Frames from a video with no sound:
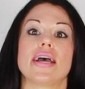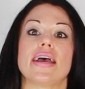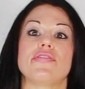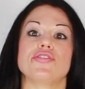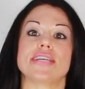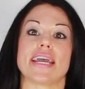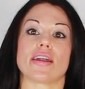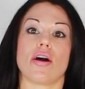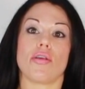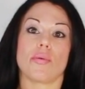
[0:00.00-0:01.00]
If you take
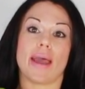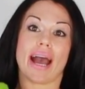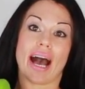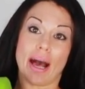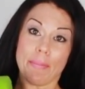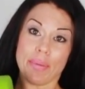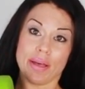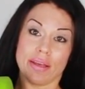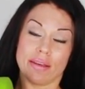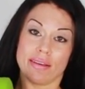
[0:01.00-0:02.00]
it all the way up
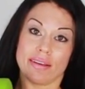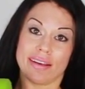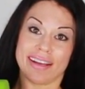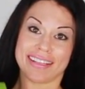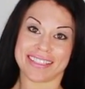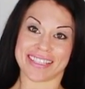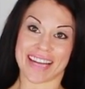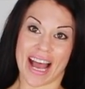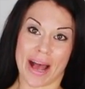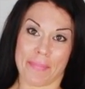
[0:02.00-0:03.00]
and
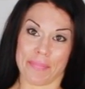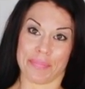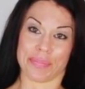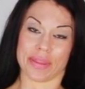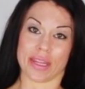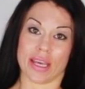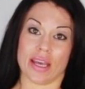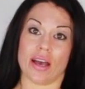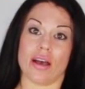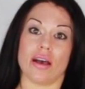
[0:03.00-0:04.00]
stop,
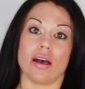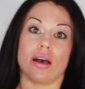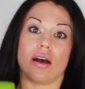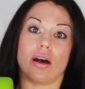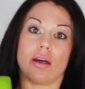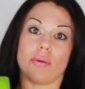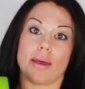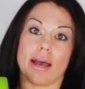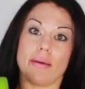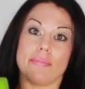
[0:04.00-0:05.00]
all the
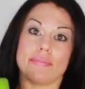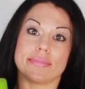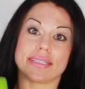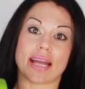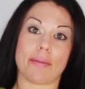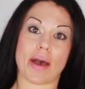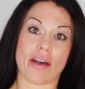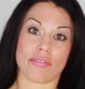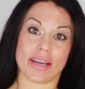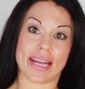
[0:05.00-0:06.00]
way up, stop
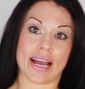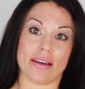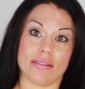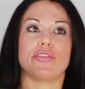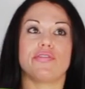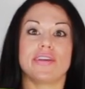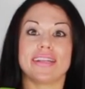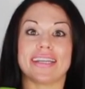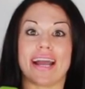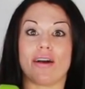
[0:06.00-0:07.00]
halfway down, you feel
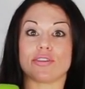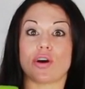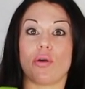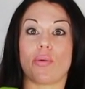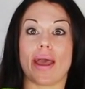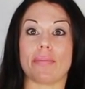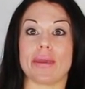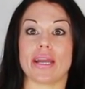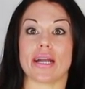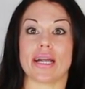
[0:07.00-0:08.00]
it now, it's all the way up
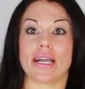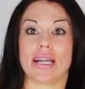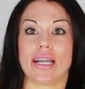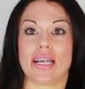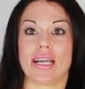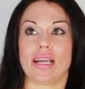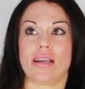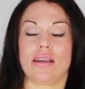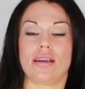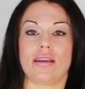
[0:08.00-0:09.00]
here,
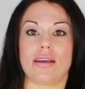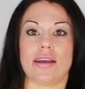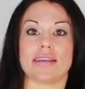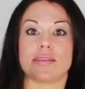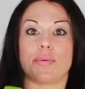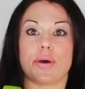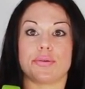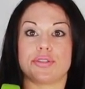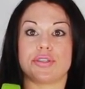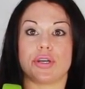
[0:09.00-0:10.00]
as
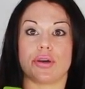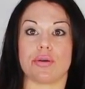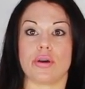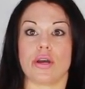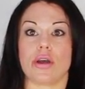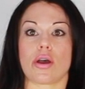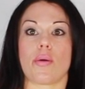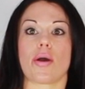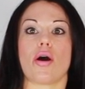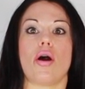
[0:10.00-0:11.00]
opposed to
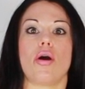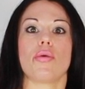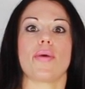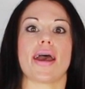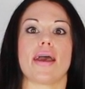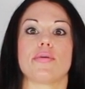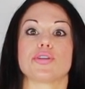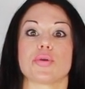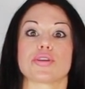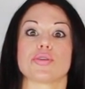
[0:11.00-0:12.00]
going all the way,
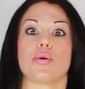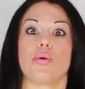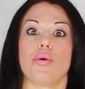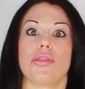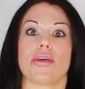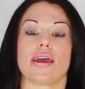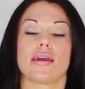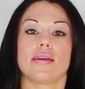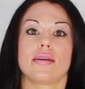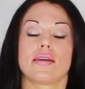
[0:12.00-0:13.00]
which works the whole
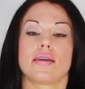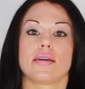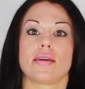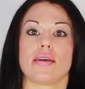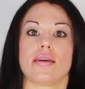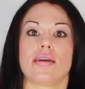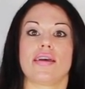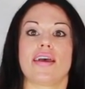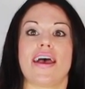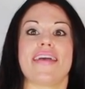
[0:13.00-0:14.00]
thing,
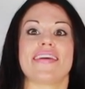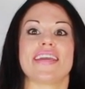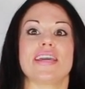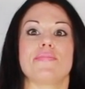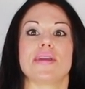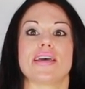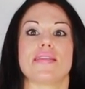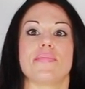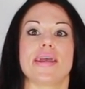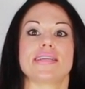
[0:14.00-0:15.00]
and then keeping it in
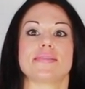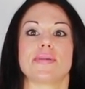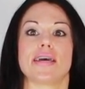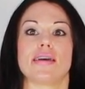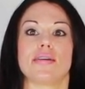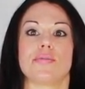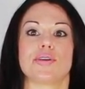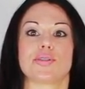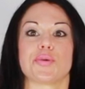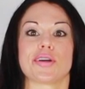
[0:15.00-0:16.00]
the basement,
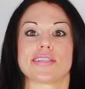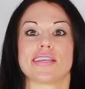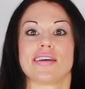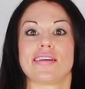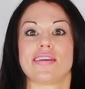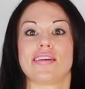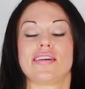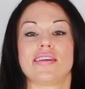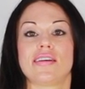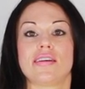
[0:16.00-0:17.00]
which works
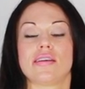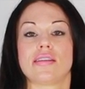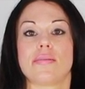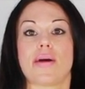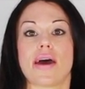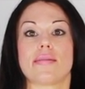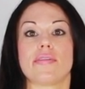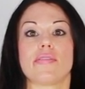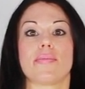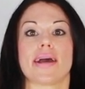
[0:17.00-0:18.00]
the bottom
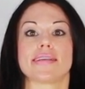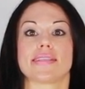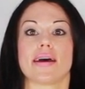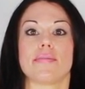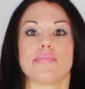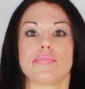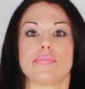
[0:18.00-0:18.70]
of the bicep.